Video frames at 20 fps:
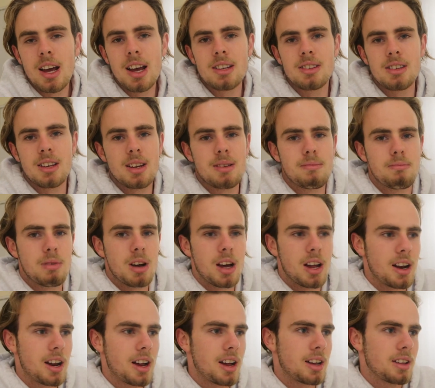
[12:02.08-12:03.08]
days in,
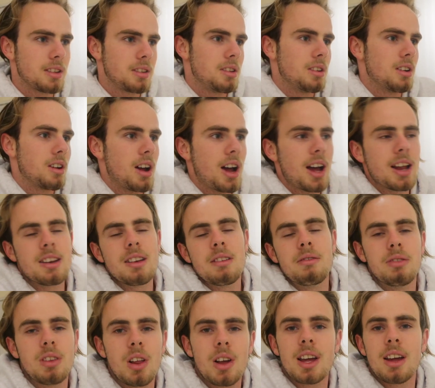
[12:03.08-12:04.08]
but you know, I
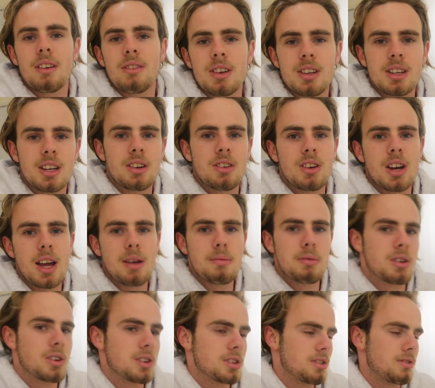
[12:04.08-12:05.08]
didn't vlog every single day
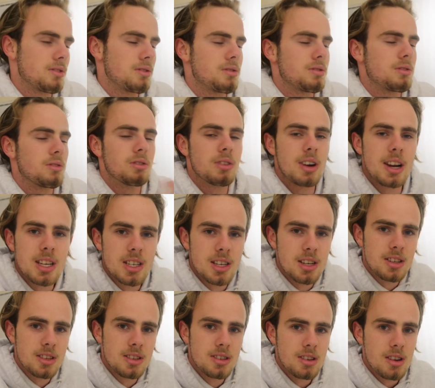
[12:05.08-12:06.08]
because of
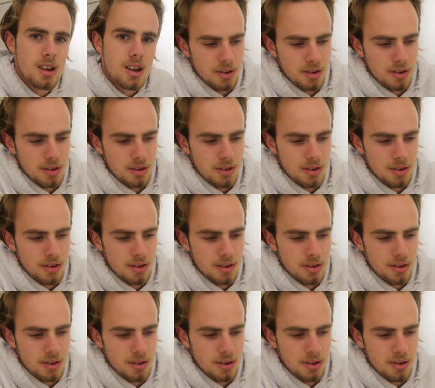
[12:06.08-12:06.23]
reasons.